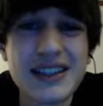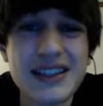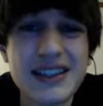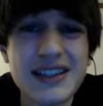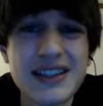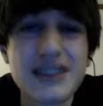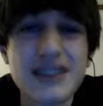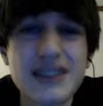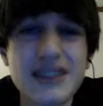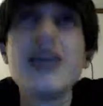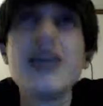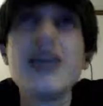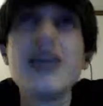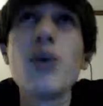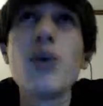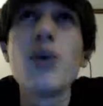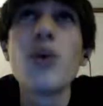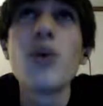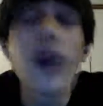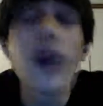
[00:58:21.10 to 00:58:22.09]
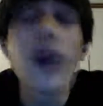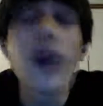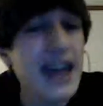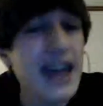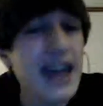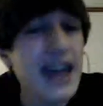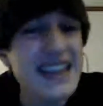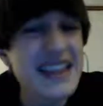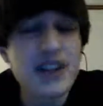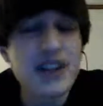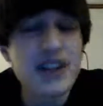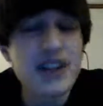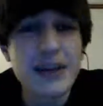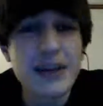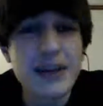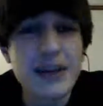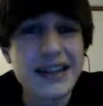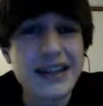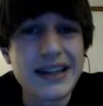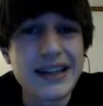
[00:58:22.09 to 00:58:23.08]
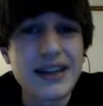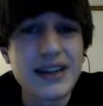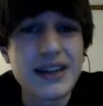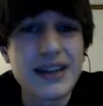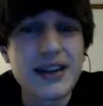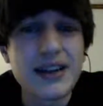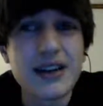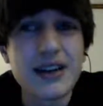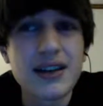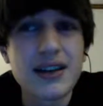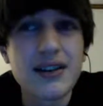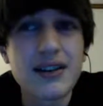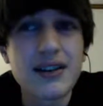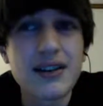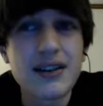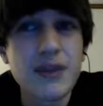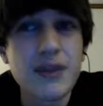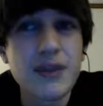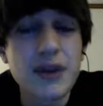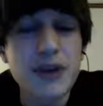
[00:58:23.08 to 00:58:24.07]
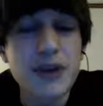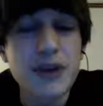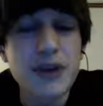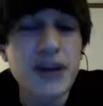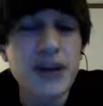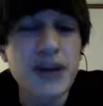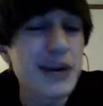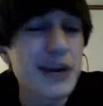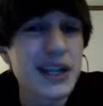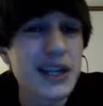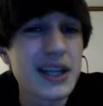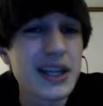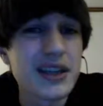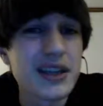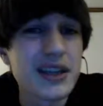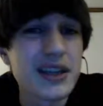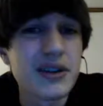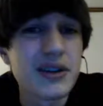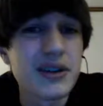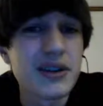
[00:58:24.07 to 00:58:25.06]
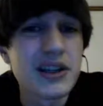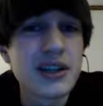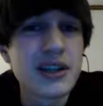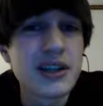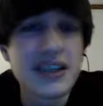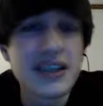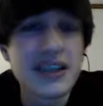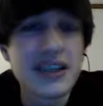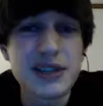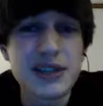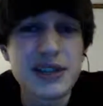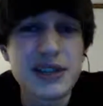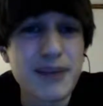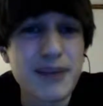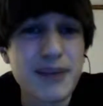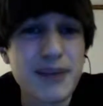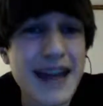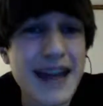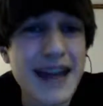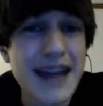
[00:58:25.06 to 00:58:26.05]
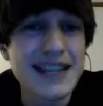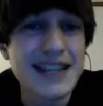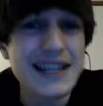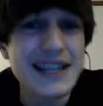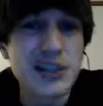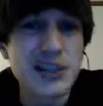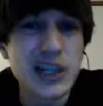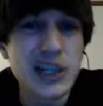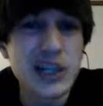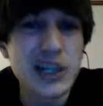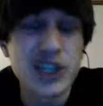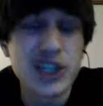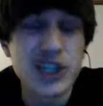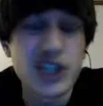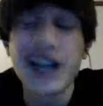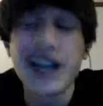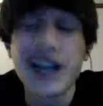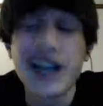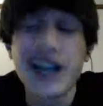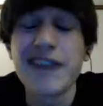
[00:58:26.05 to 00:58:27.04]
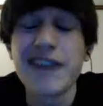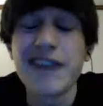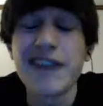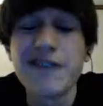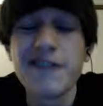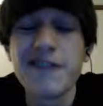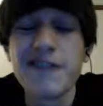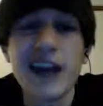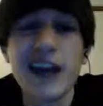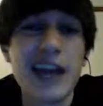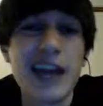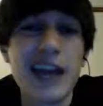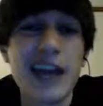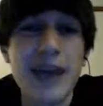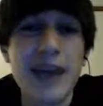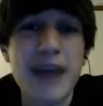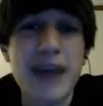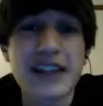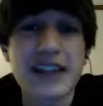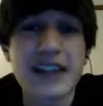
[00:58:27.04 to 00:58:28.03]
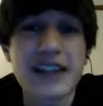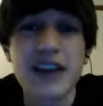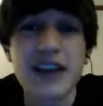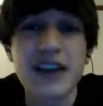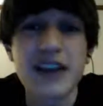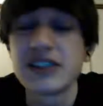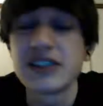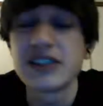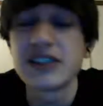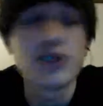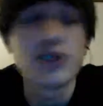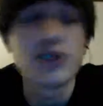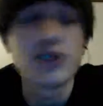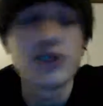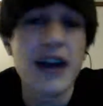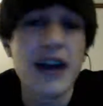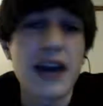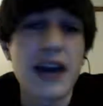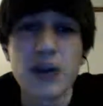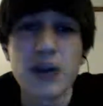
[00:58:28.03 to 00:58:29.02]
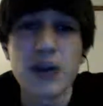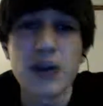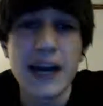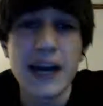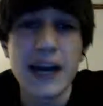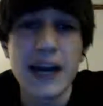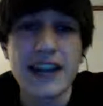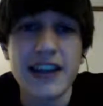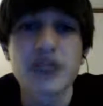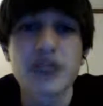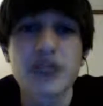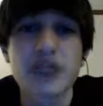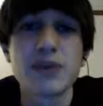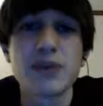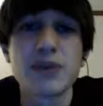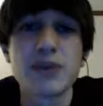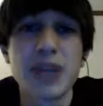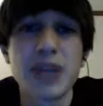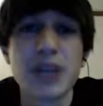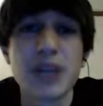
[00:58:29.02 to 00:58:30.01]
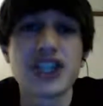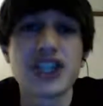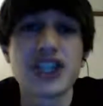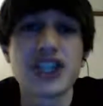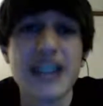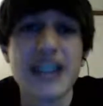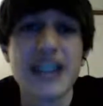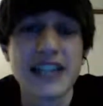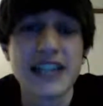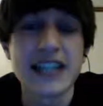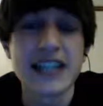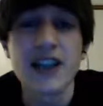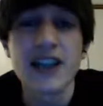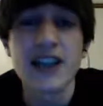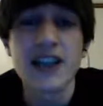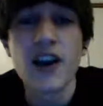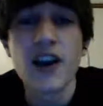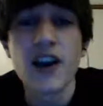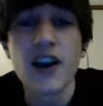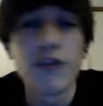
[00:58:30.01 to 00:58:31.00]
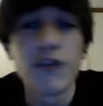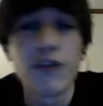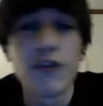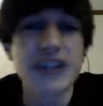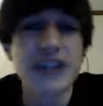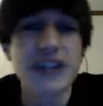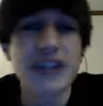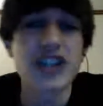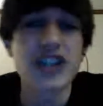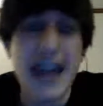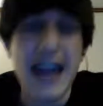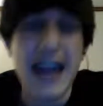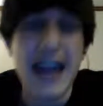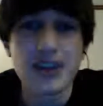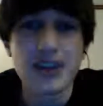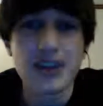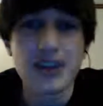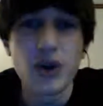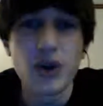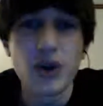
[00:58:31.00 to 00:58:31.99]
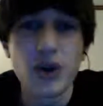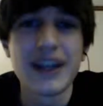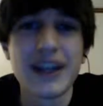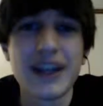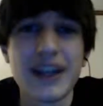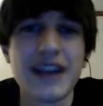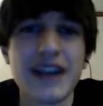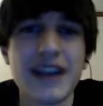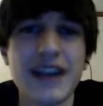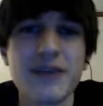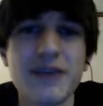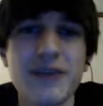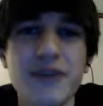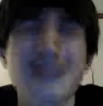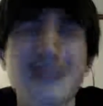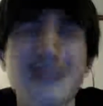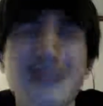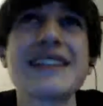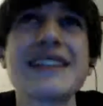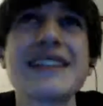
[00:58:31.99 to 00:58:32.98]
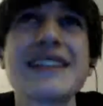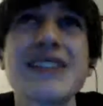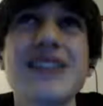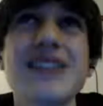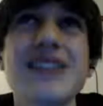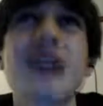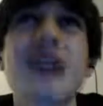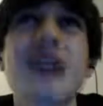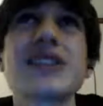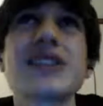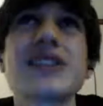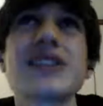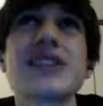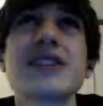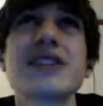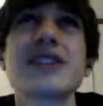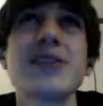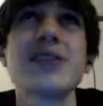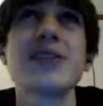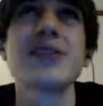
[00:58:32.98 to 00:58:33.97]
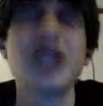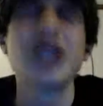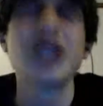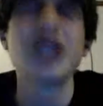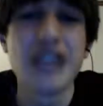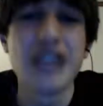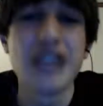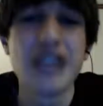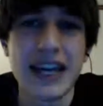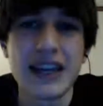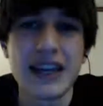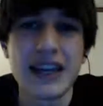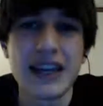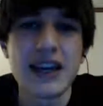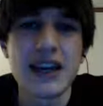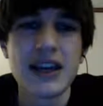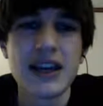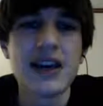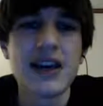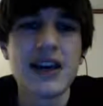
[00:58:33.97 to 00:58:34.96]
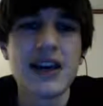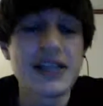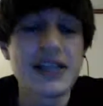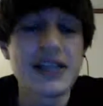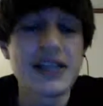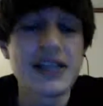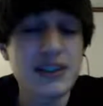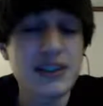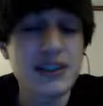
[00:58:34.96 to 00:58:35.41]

Listen, kid, while I hate this argument for the most part, I really do, because it's called Pascal's Wager, and I fucking hate Pascal because he's a douchebag uber Catholic who should punch the nuts for being such an asshole and not realizing his logic sucks so much dick.